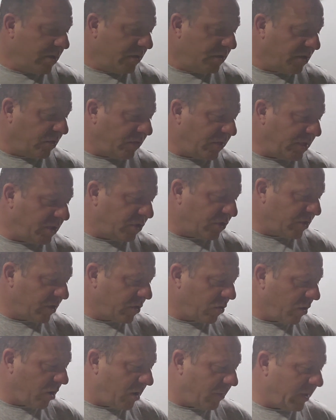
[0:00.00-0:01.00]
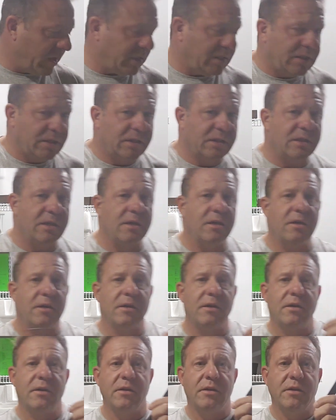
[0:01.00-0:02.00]
So these are the grommets
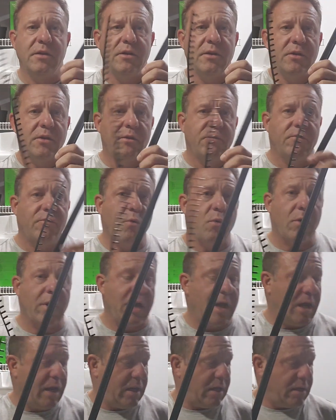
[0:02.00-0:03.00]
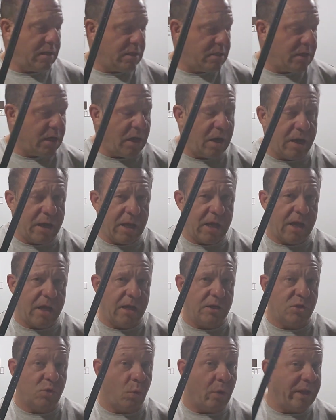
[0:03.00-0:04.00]
for a
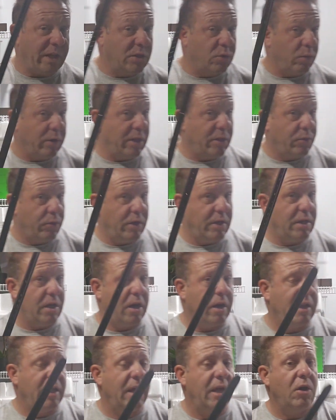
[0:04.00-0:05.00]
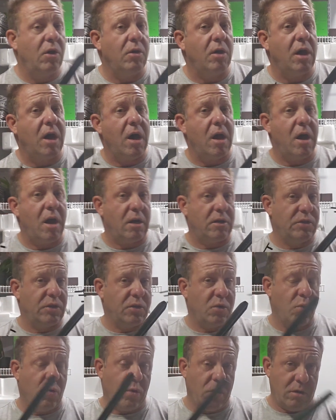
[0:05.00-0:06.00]
Donnay 2023 Donnay
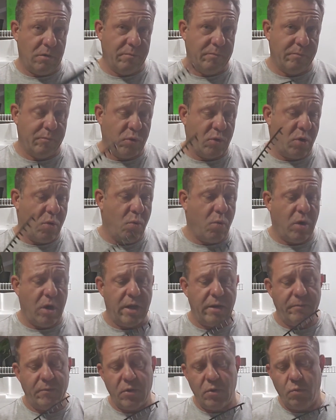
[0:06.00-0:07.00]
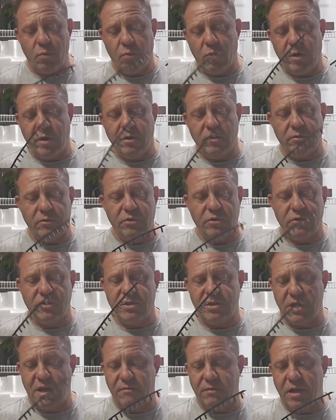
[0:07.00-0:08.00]
octa-core Pro One
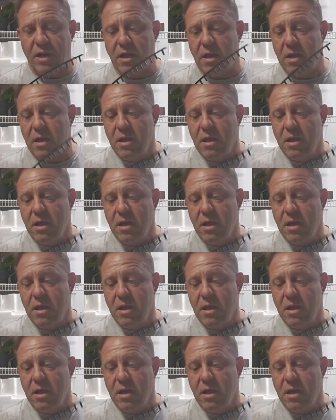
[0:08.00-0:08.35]
107.